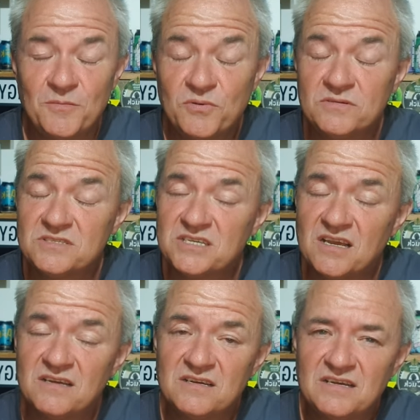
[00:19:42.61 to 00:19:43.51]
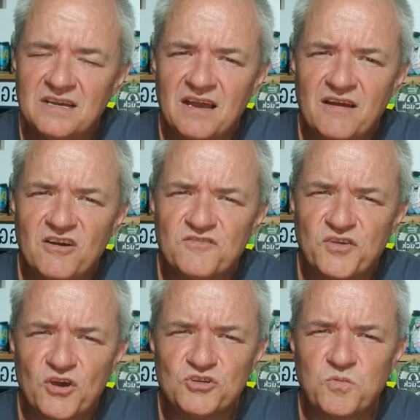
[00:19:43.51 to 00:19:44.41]
But uh,
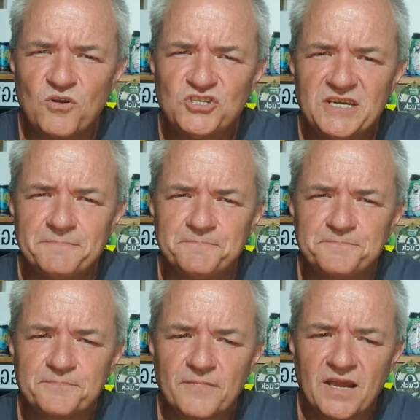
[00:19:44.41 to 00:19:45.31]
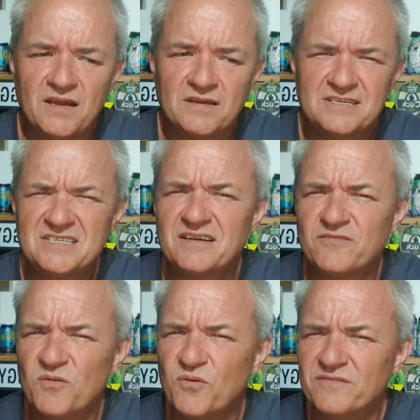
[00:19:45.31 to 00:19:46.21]
for those watching, uh, I did say
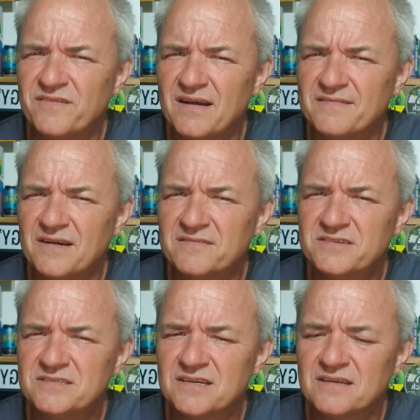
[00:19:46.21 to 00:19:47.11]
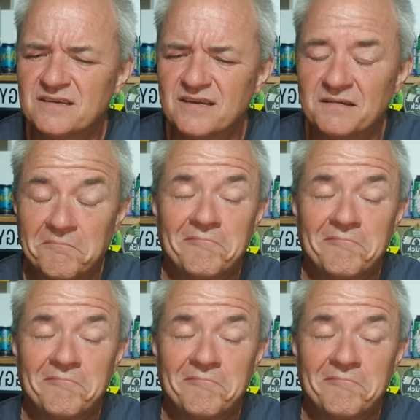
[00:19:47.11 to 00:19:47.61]
4.55, didn't I? Yeah.